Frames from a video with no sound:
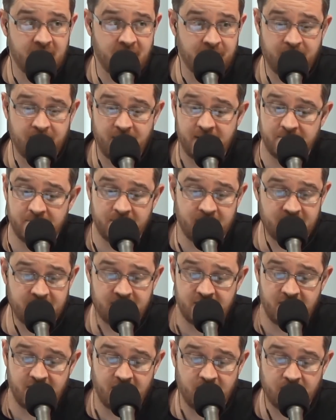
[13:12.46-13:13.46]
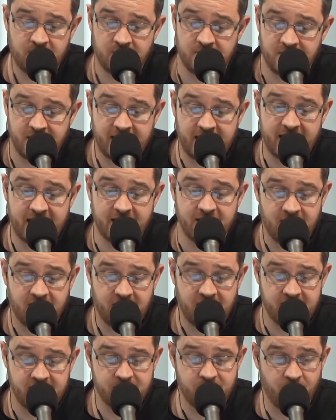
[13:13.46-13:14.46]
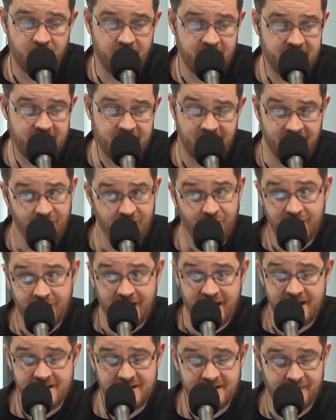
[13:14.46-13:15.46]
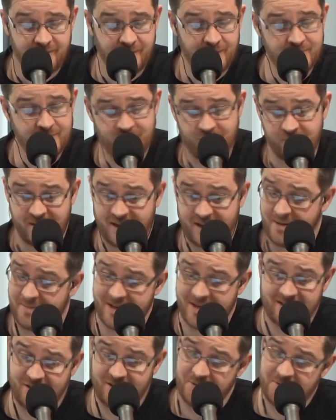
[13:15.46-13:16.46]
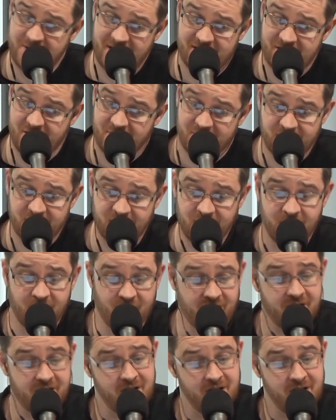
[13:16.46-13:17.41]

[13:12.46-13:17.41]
Yeah, so. but, you know, again, here's my little look ahead to the future. I'm picking Amanda Nunes over Cyborg.